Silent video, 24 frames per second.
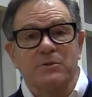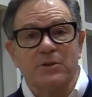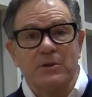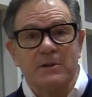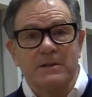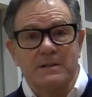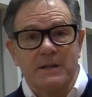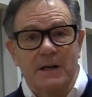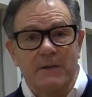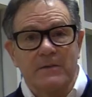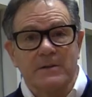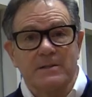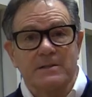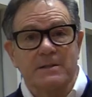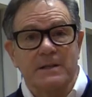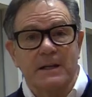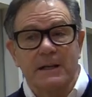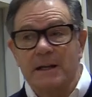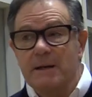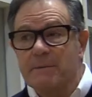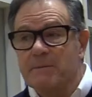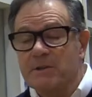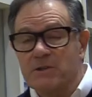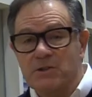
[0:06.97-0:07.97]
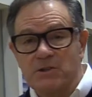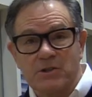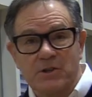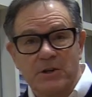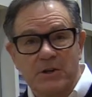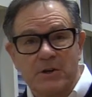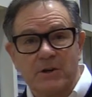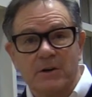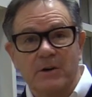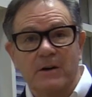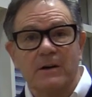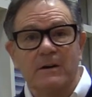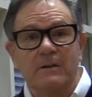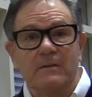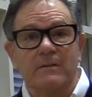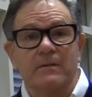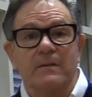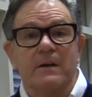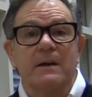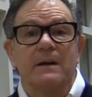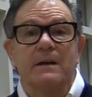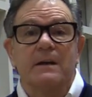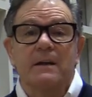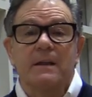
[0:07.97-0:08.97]
Jerry Devis, and I'm the chair
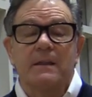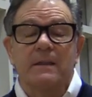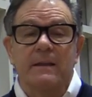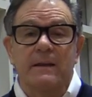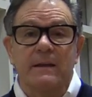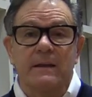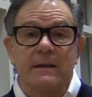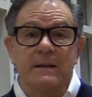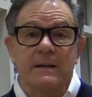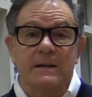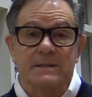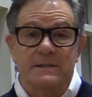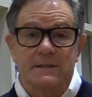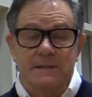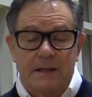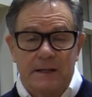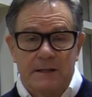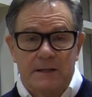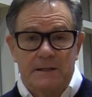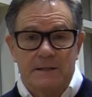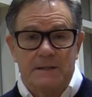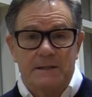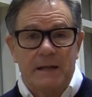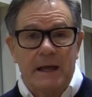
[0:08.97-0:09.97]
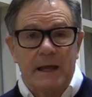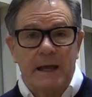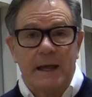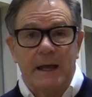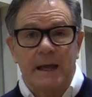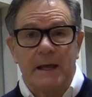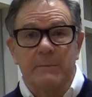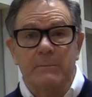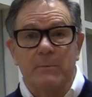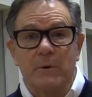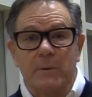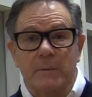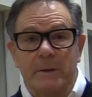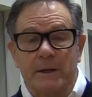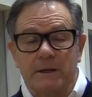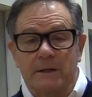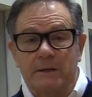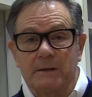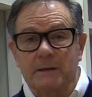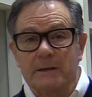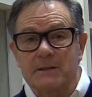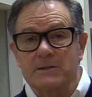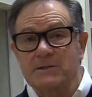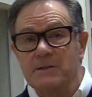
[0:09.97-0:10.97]
of the Aesthetics and Permanent
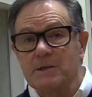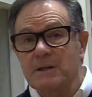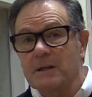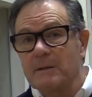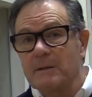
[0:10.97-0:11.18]
Collection